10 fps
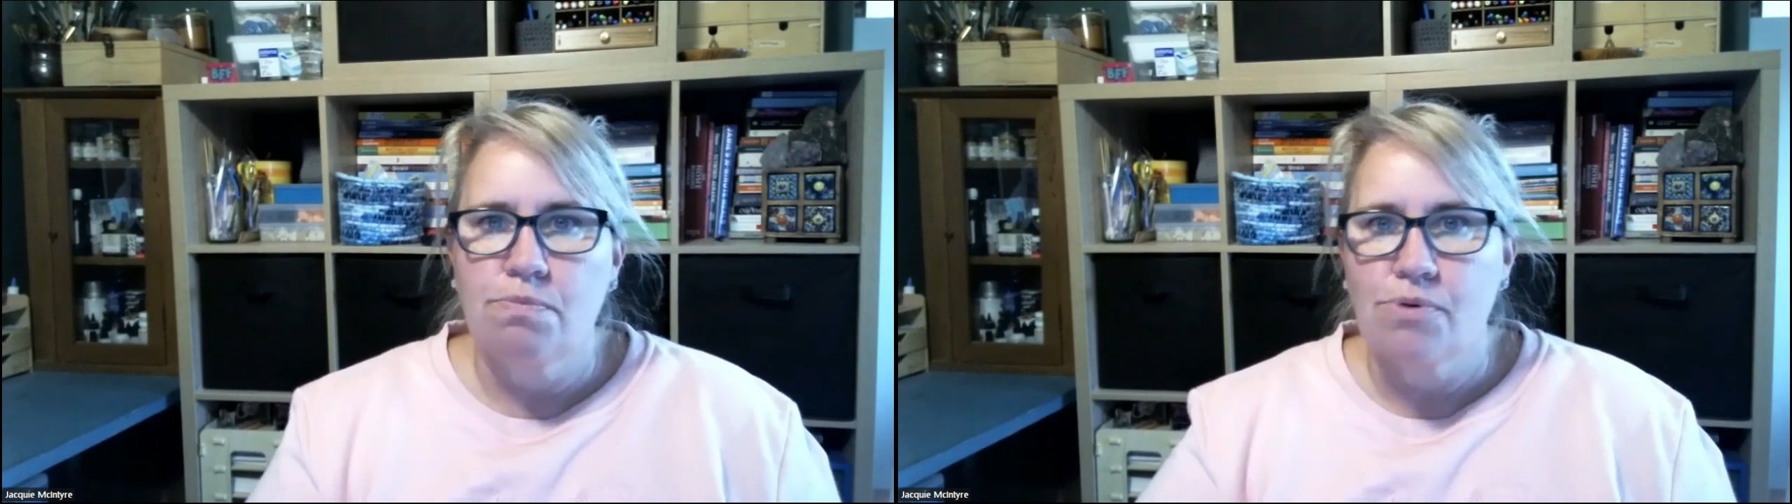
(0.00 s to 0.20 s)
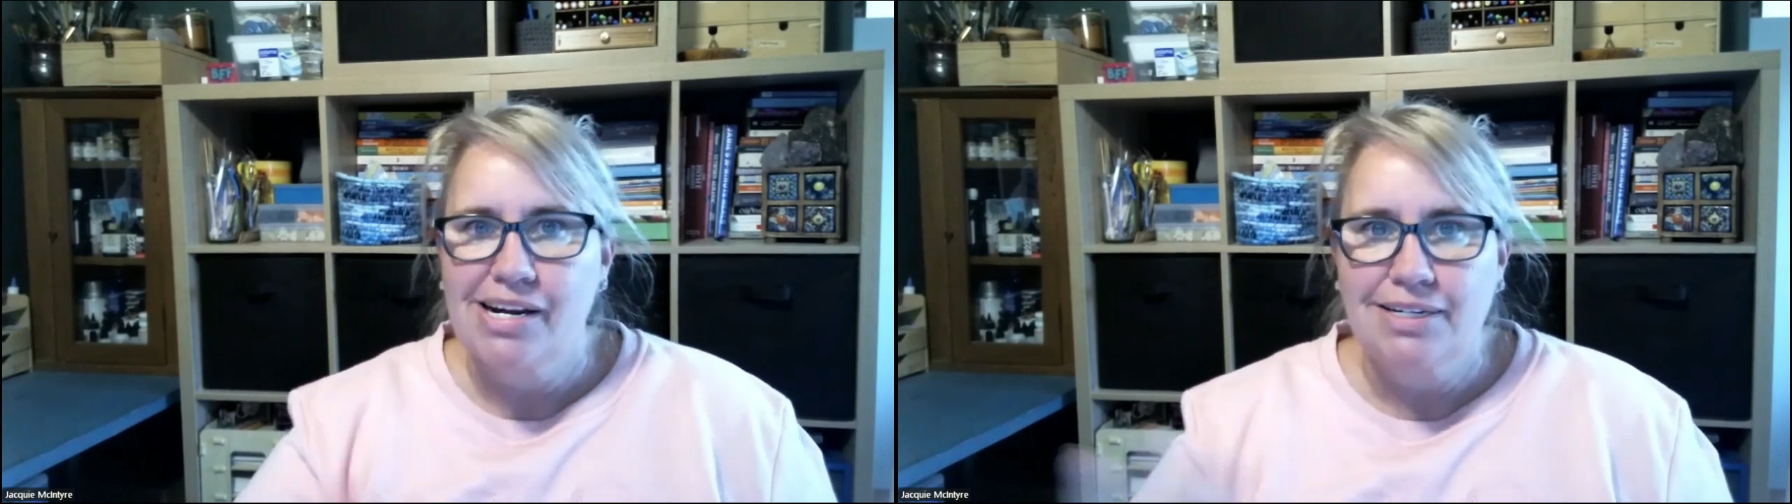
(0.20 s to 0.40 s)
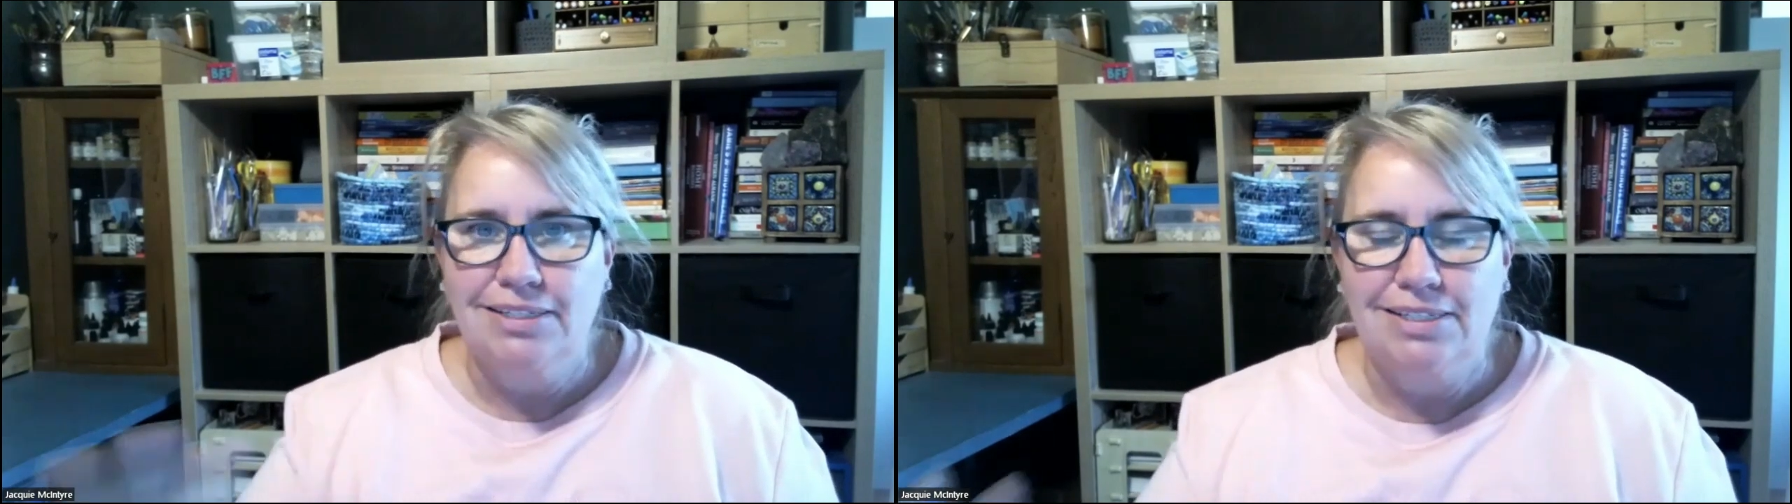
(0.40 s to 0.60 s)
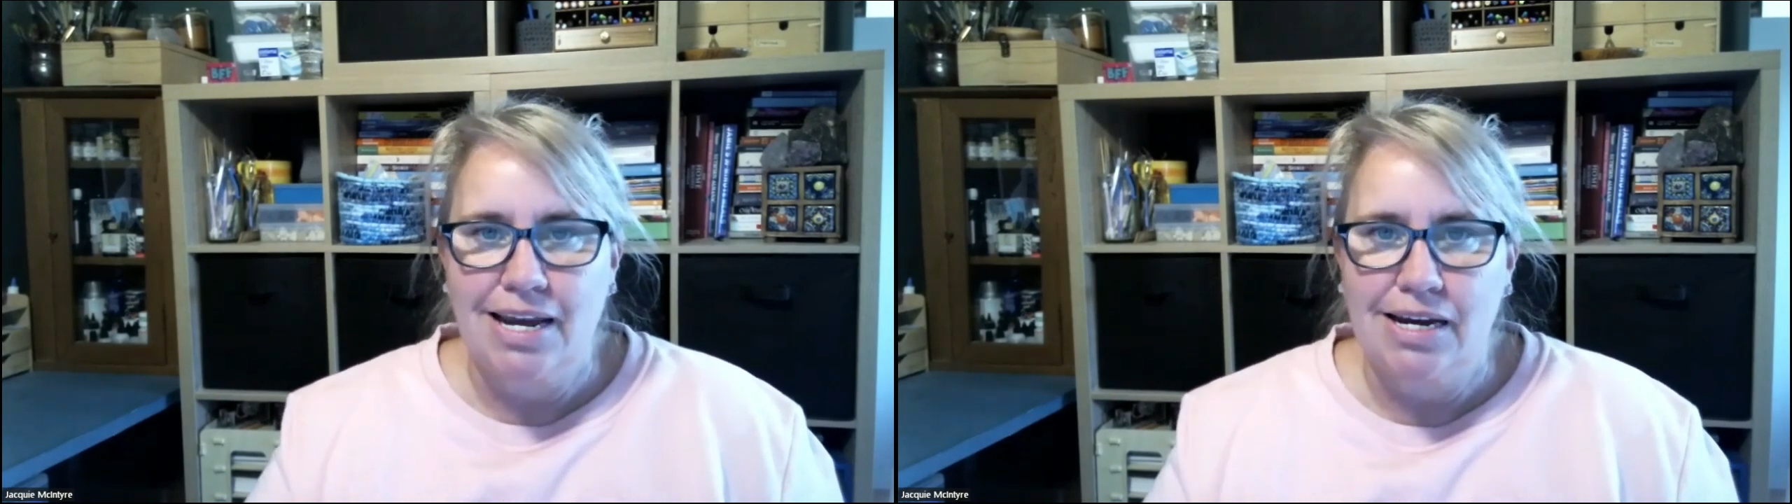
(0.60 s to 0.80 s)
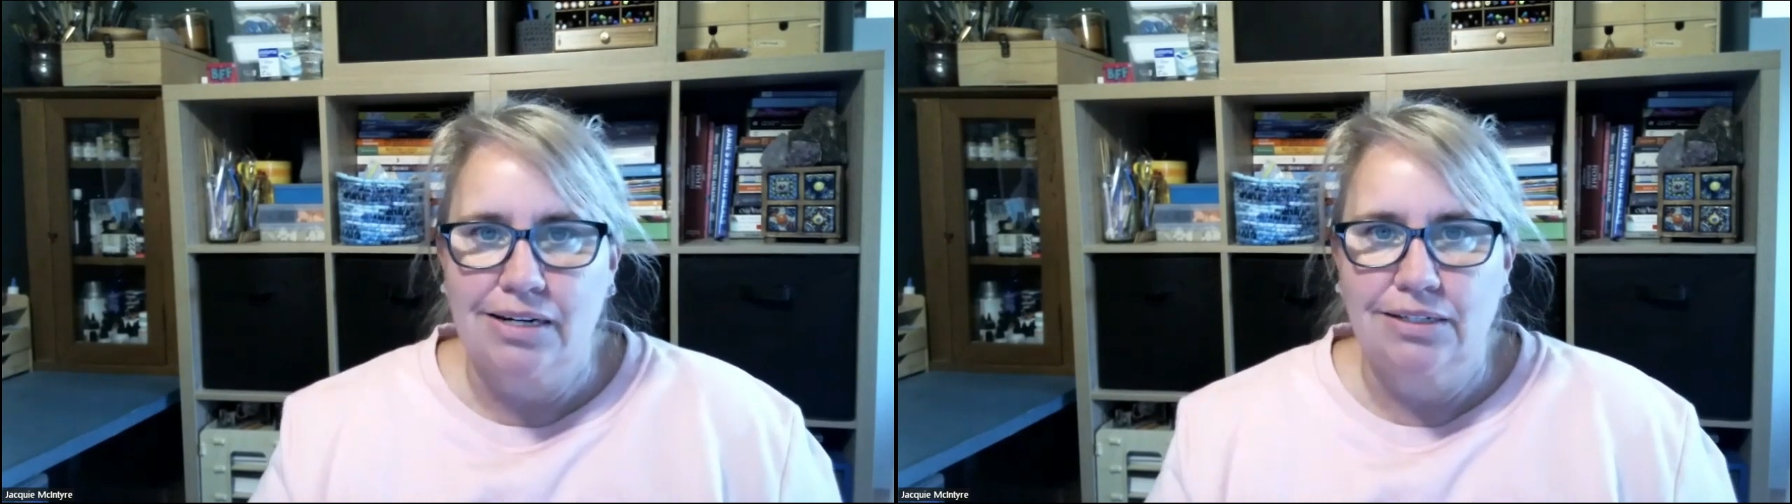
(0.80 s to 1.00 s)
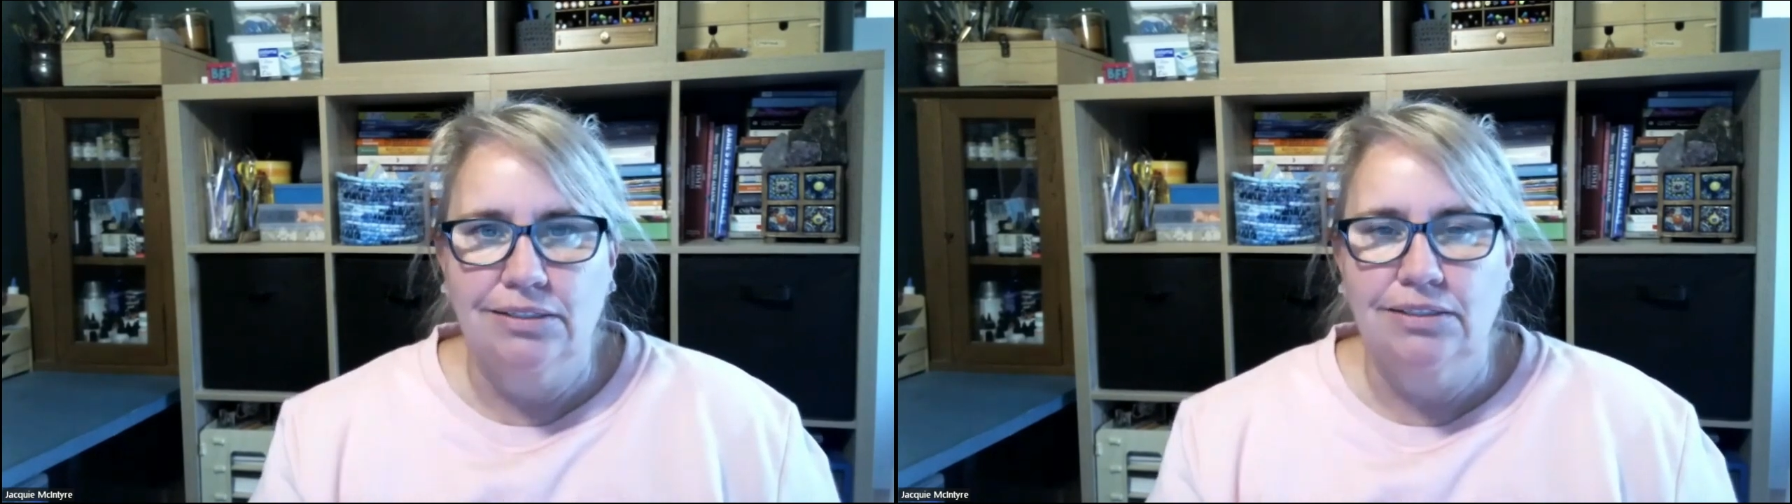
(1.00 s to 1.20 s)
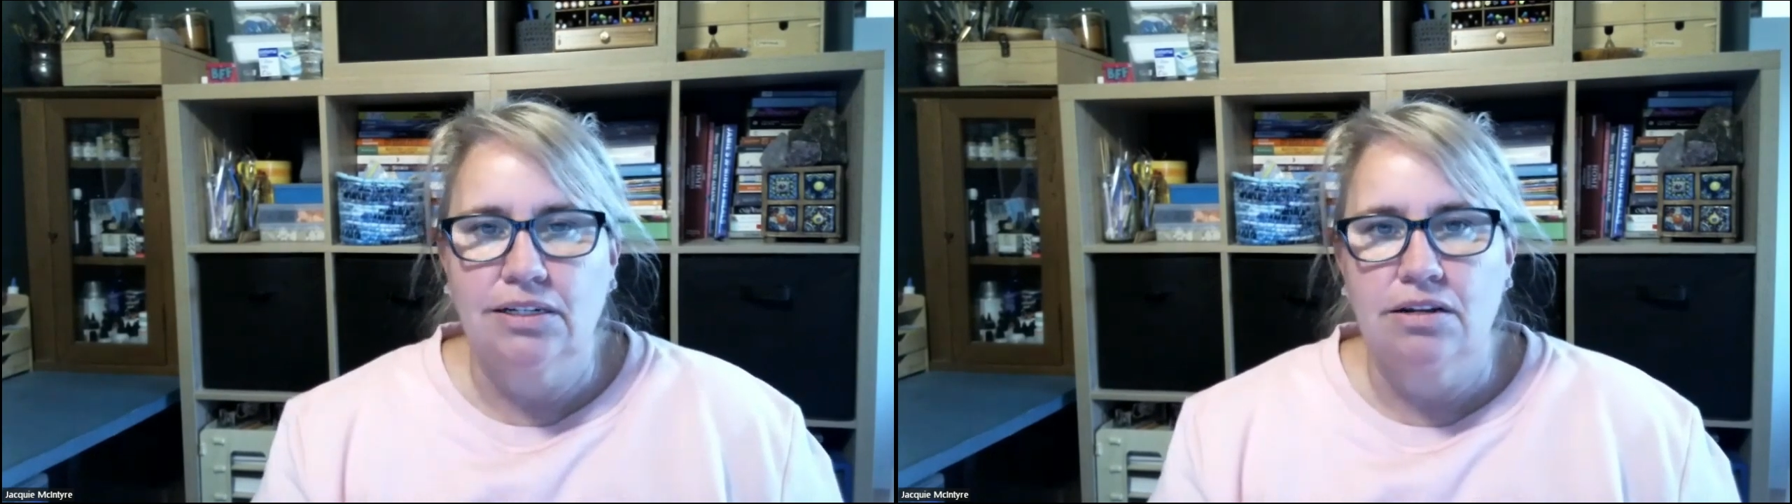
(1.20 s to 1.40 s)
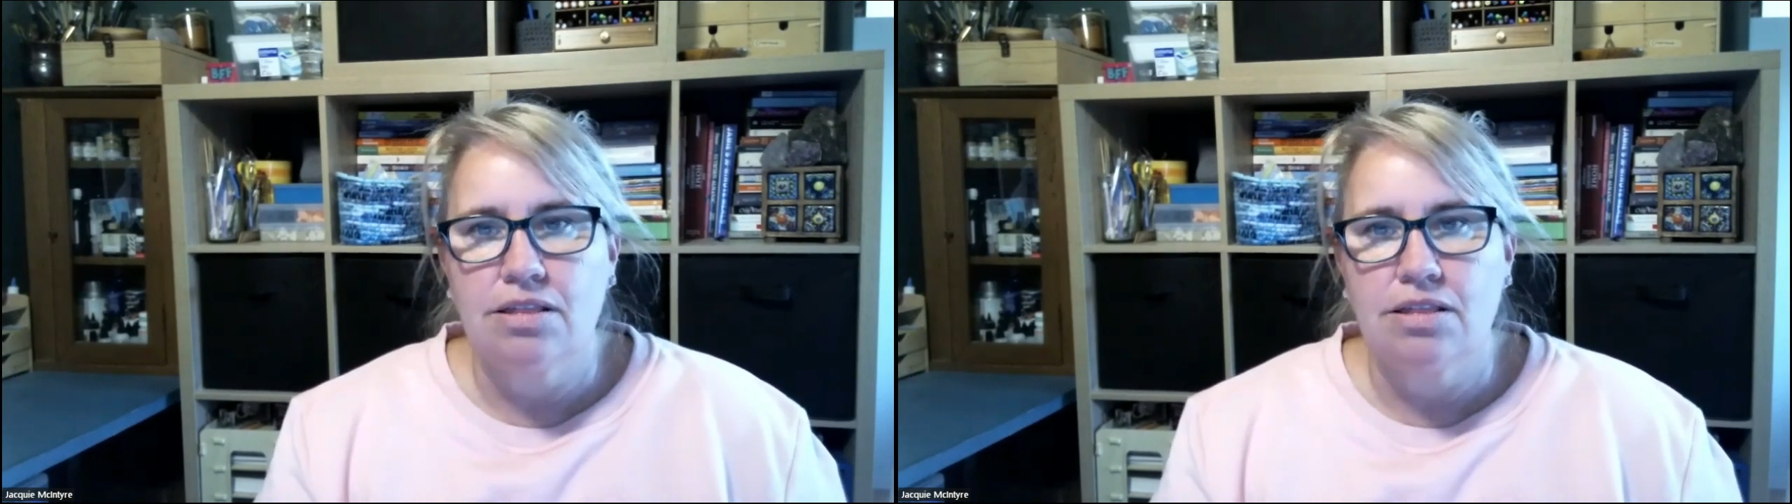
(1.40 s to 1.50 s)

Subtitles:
break down